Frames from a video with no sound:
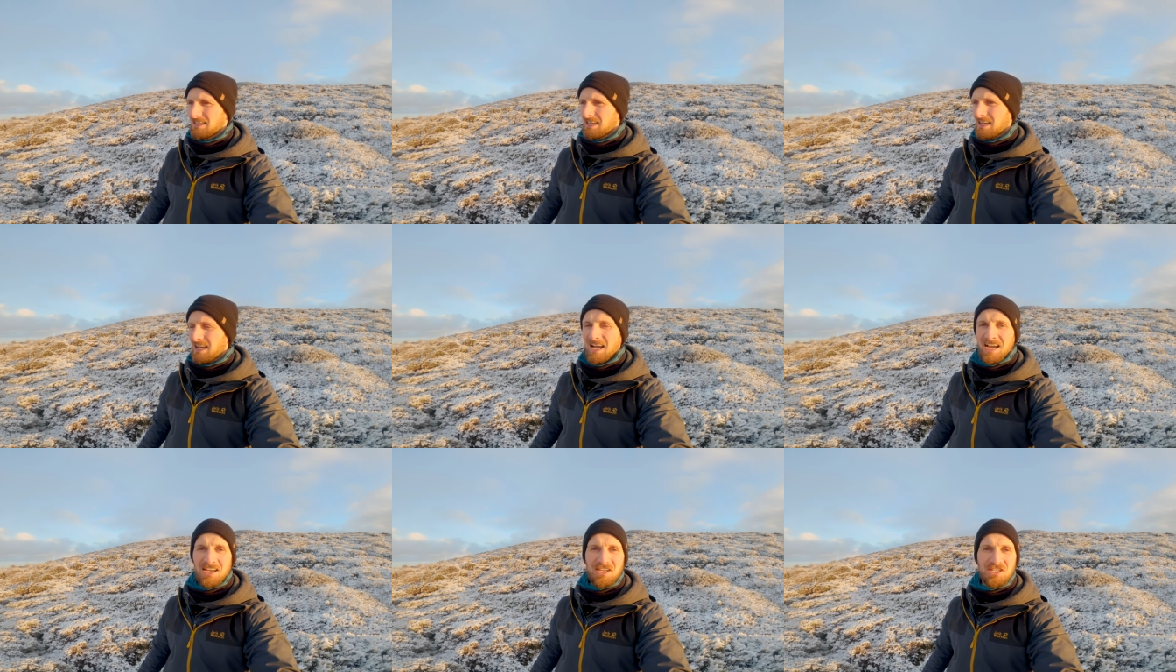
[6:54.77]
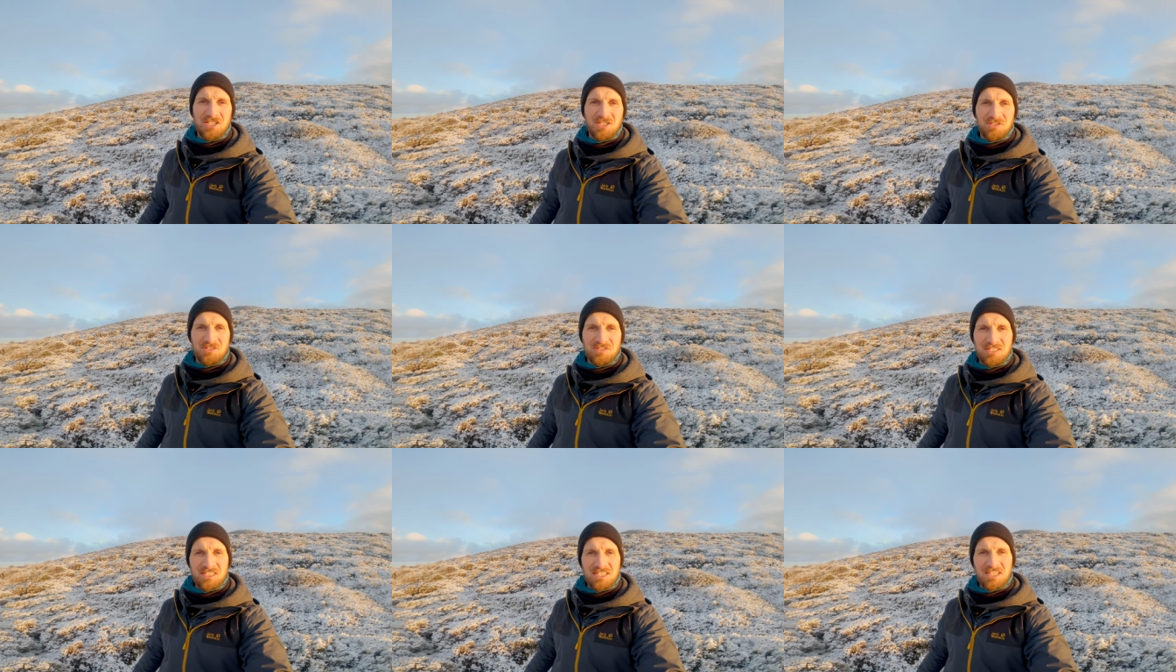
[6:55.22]
I shall
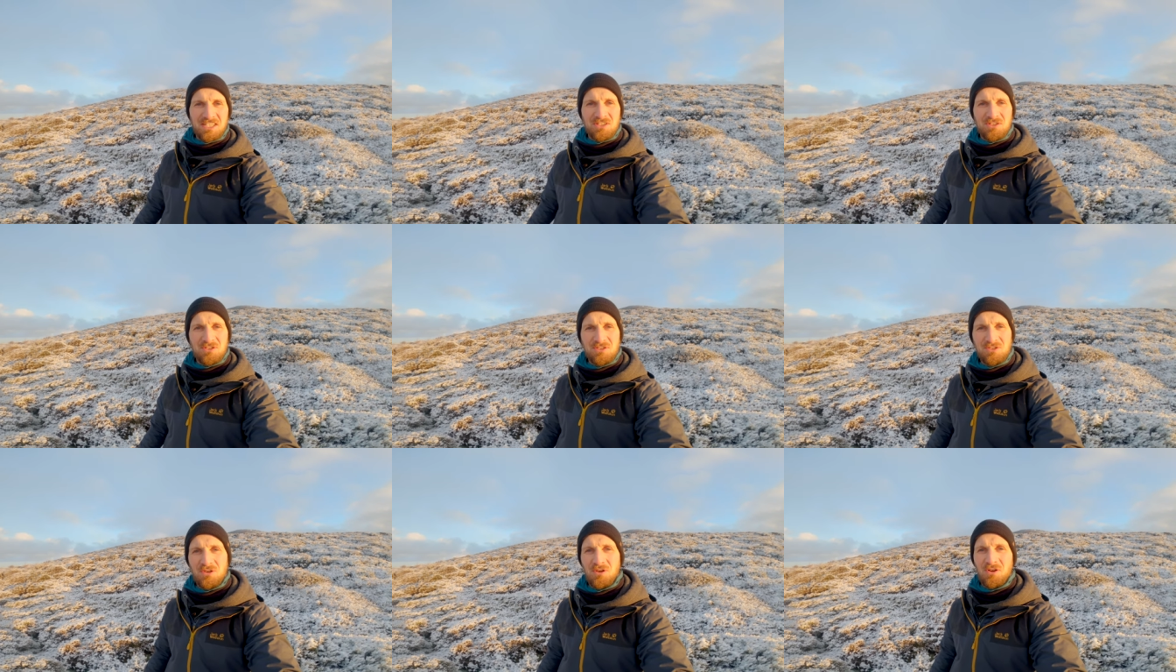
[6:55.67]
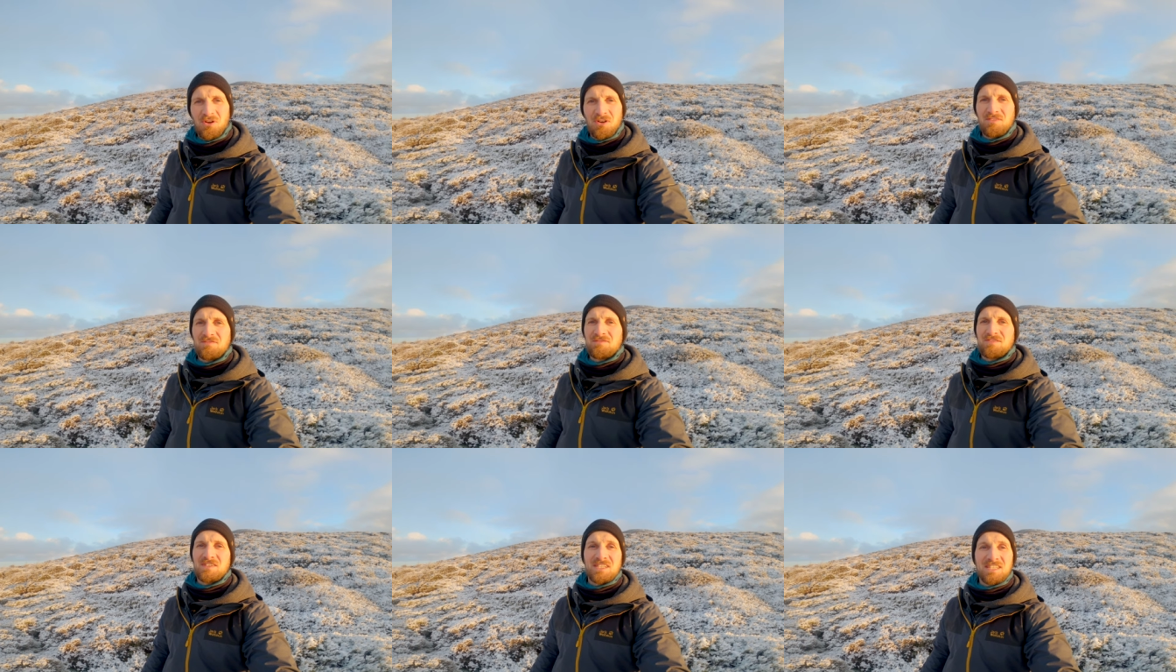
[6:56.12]
see you
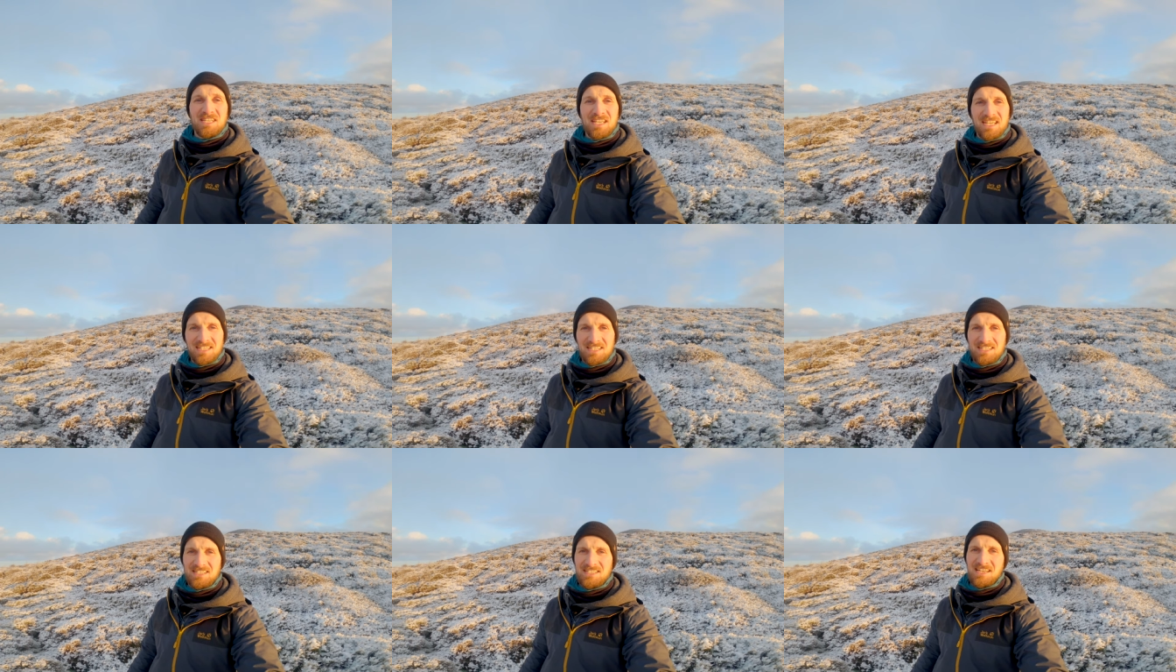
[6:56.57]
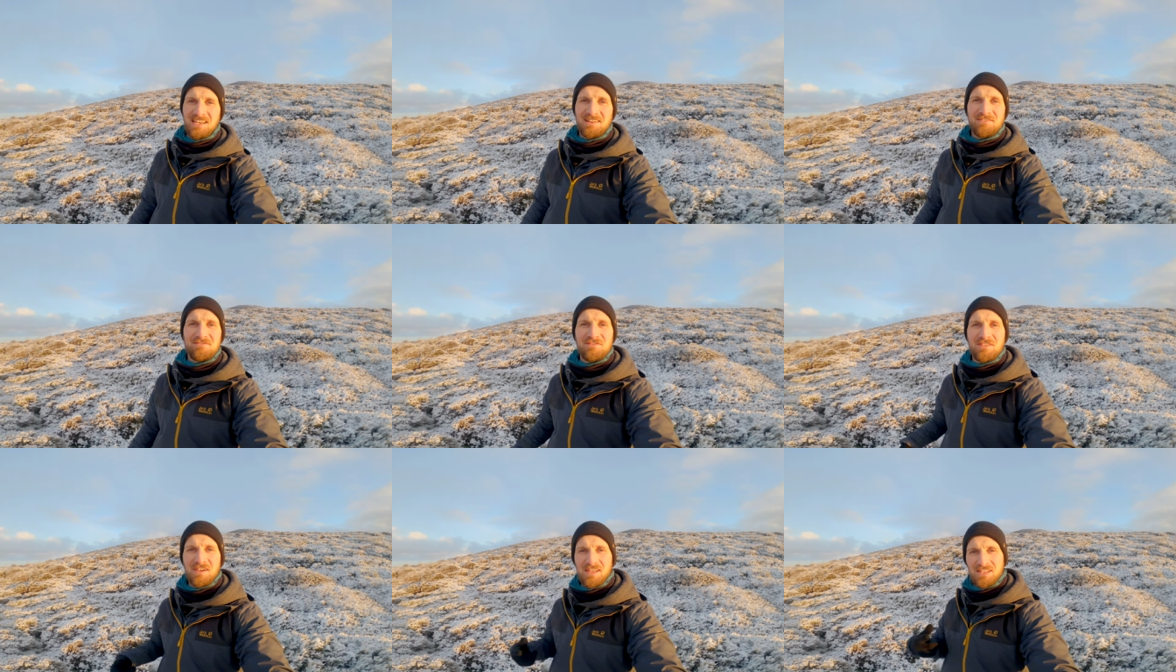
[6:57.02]
on the next
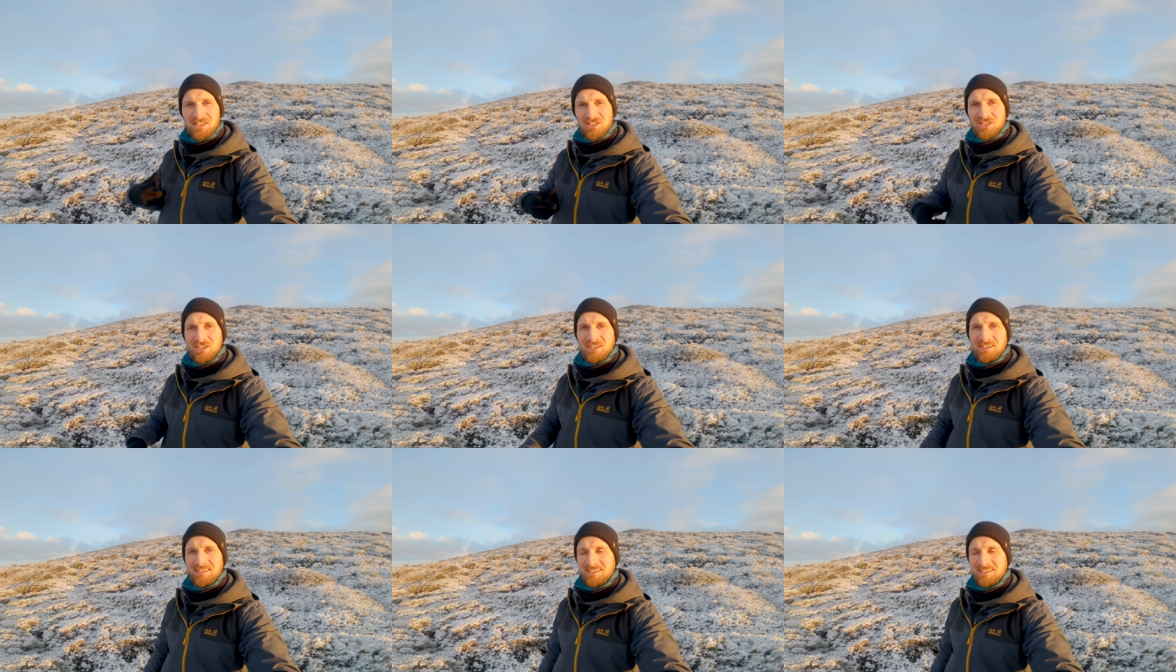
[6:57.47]
adventure.